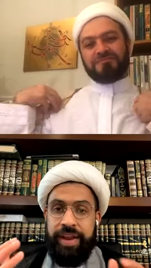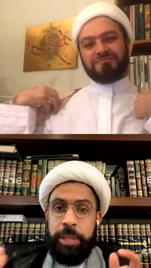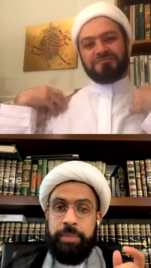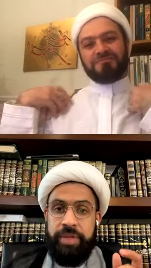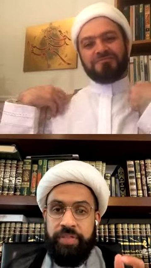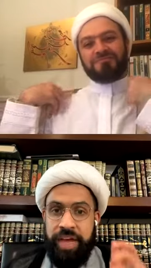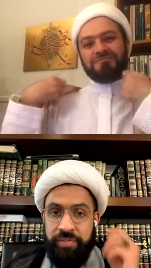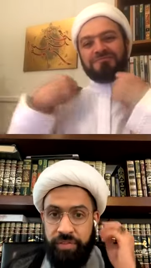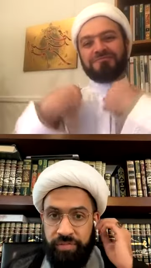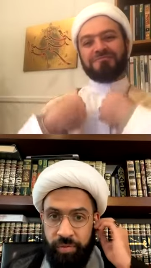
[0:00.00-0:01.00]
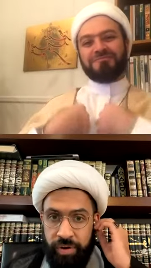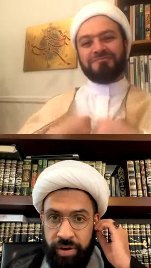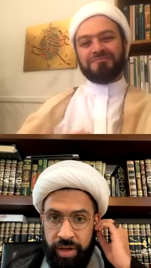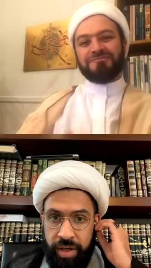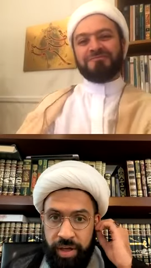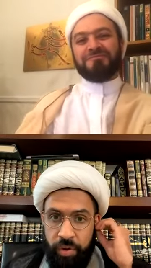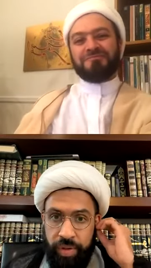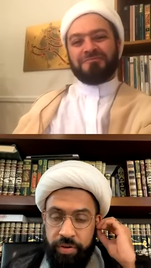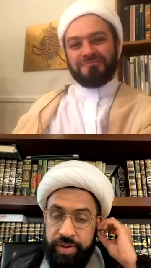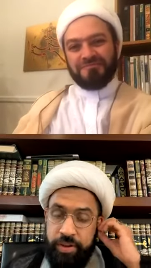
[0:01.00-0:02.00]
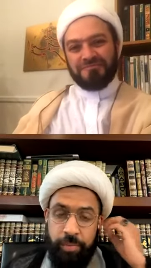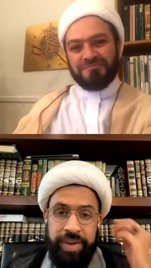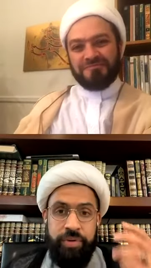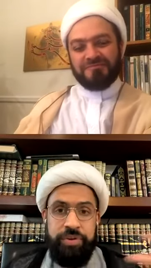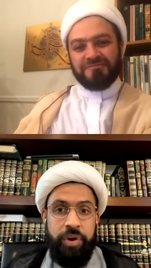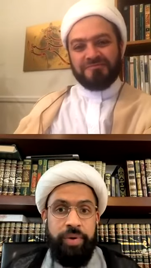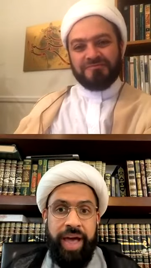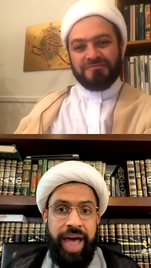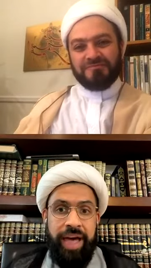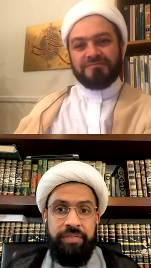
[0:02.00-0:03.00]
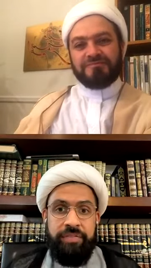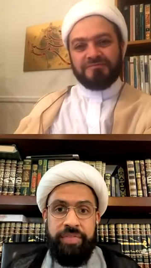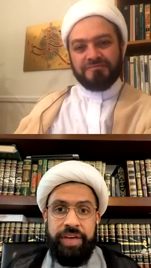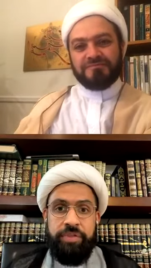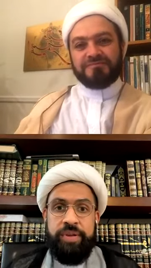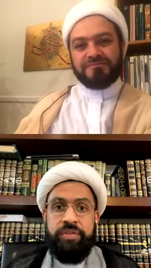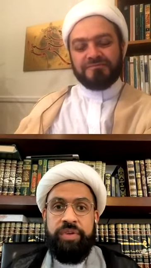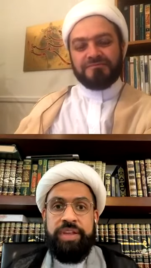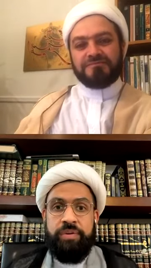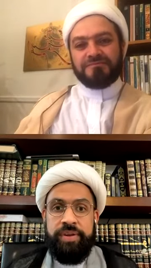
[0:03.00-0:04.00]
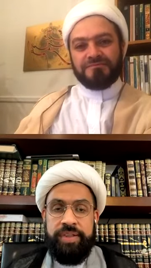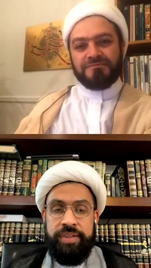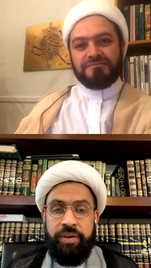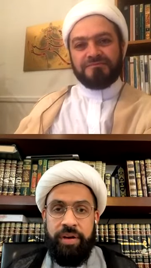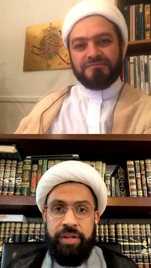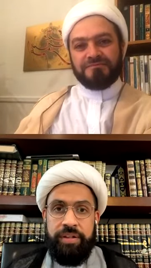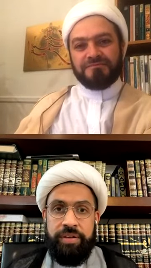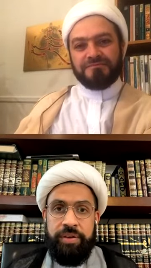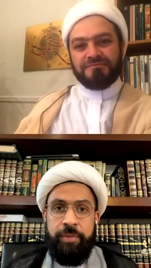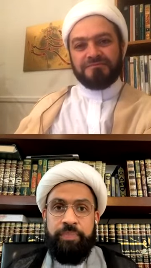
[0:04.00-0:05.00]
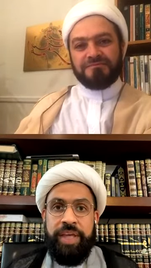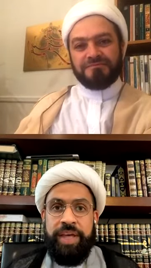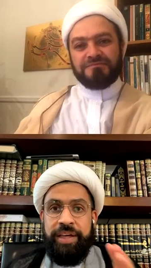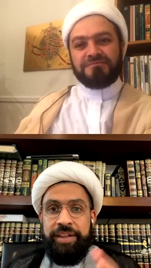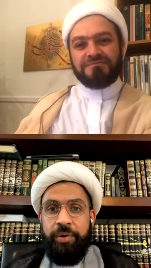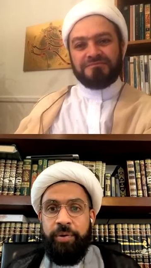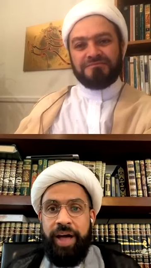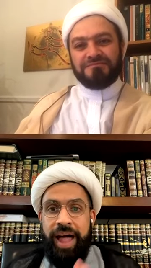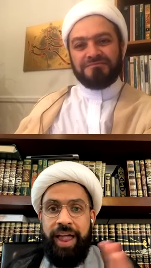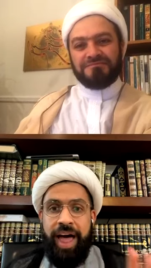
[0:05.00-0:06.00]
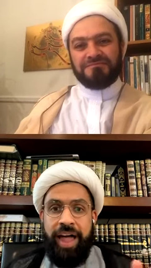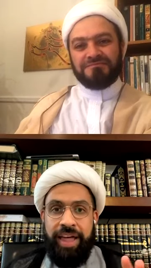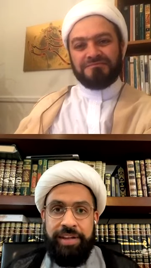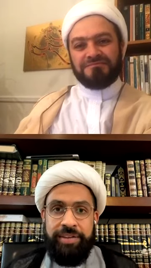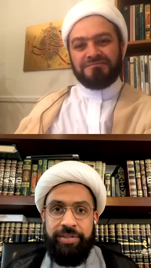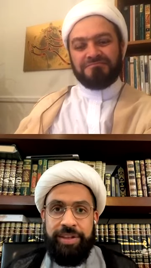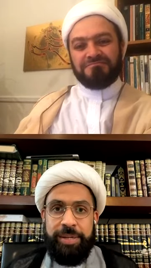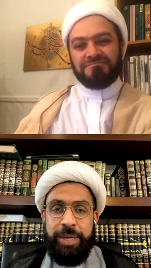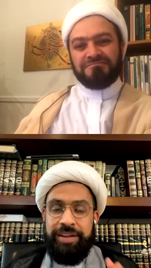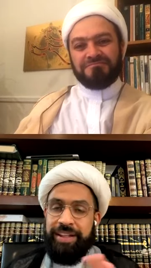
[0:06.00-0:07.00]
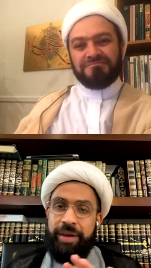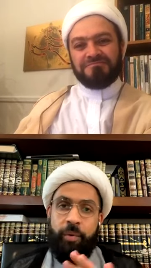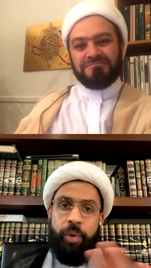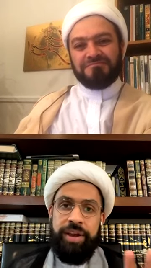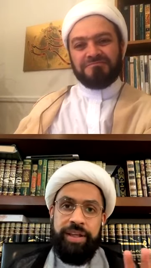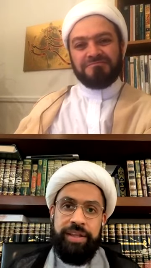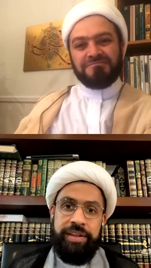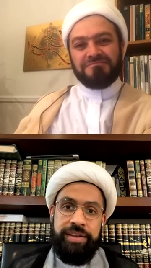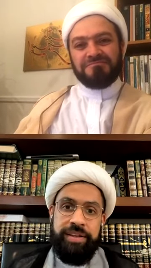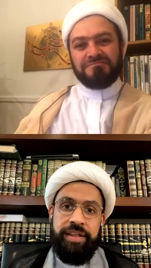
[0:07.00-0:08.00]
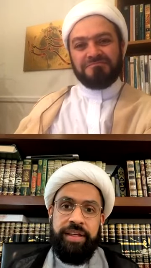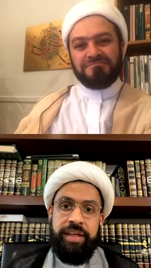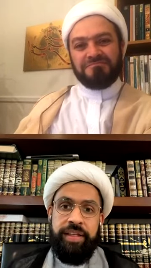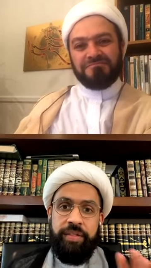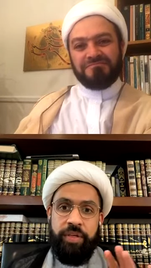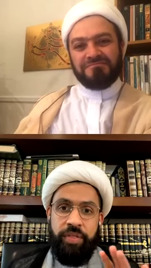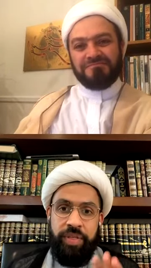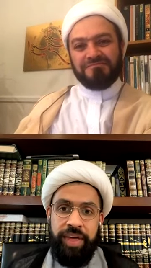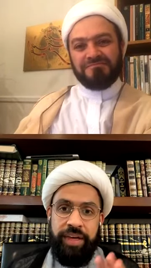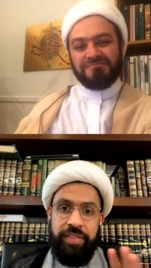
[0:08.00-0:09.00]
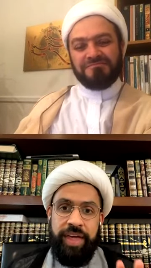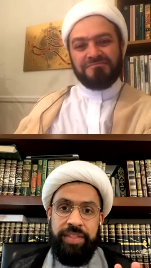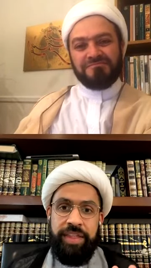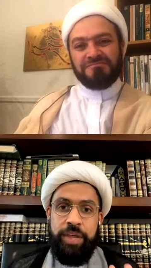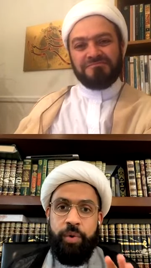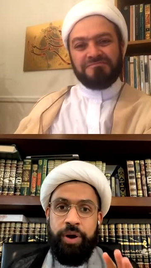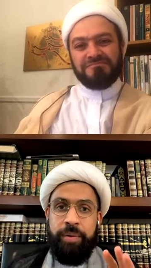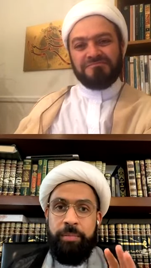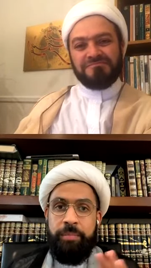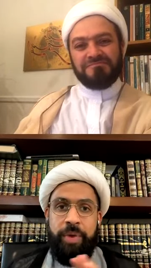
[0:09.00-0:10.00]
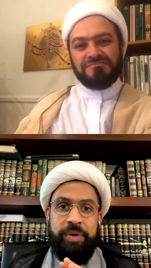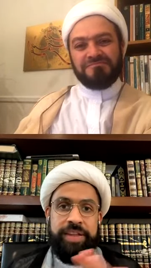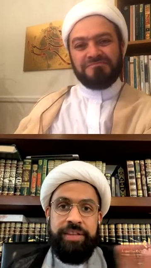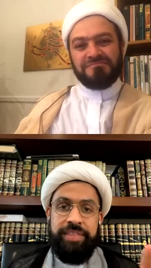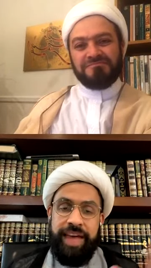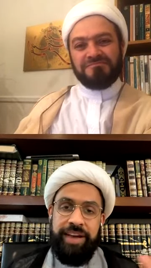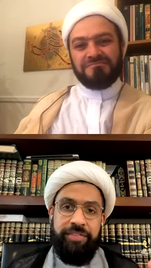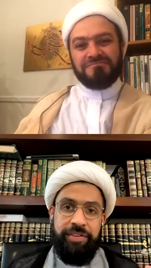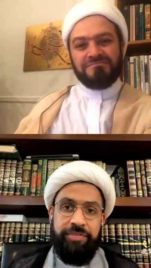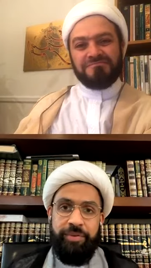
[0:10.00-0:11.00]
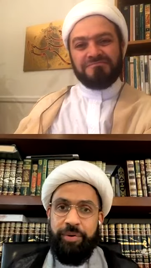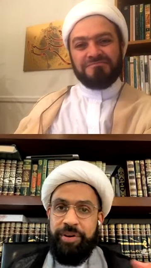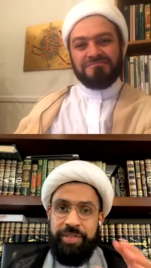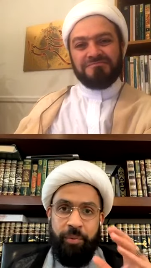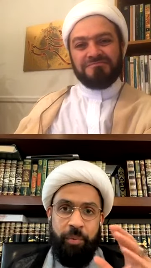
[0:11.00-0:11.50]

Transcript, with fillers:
Speaker 1: that i should be thankful for when there are so many who don't have like those resources at all you know mm-hmm. so i'll, I'll ask you this Sheikh, like what is the thing then that you are most thankful for the